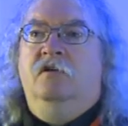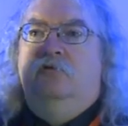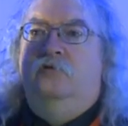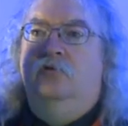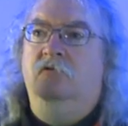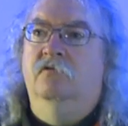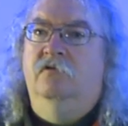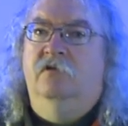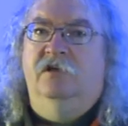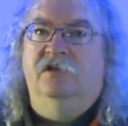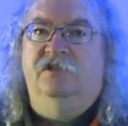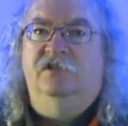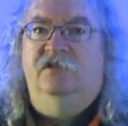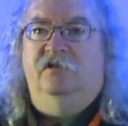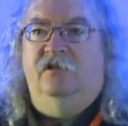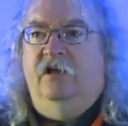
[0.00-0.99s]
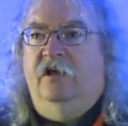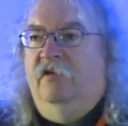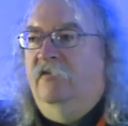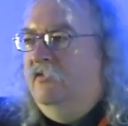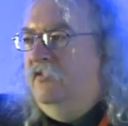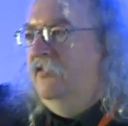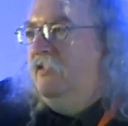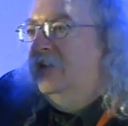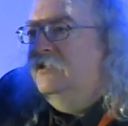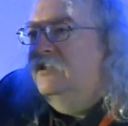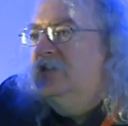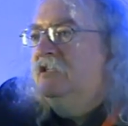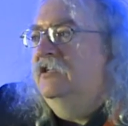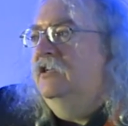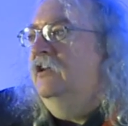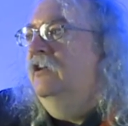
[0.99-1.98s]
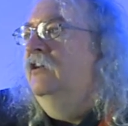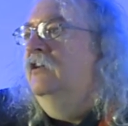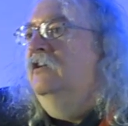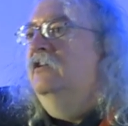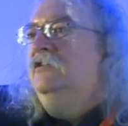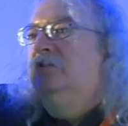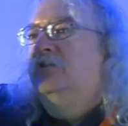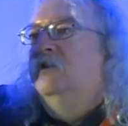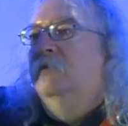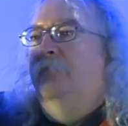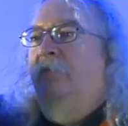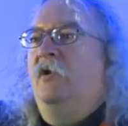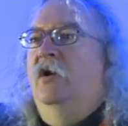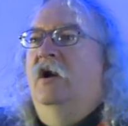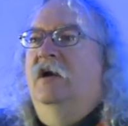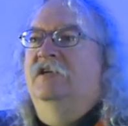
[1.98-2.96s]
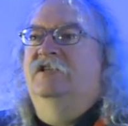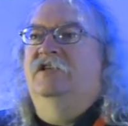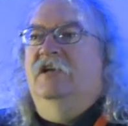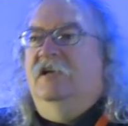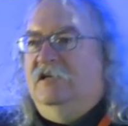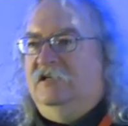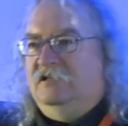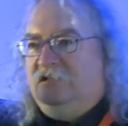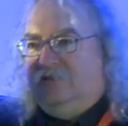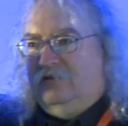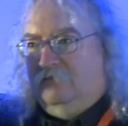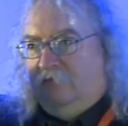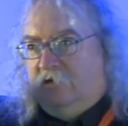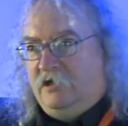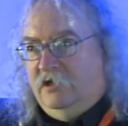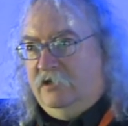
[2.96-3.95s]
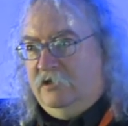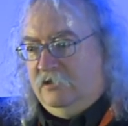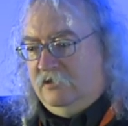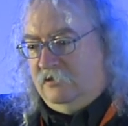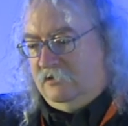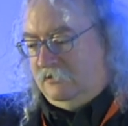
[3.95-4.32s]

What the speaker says: Do this thing. This is the process, right?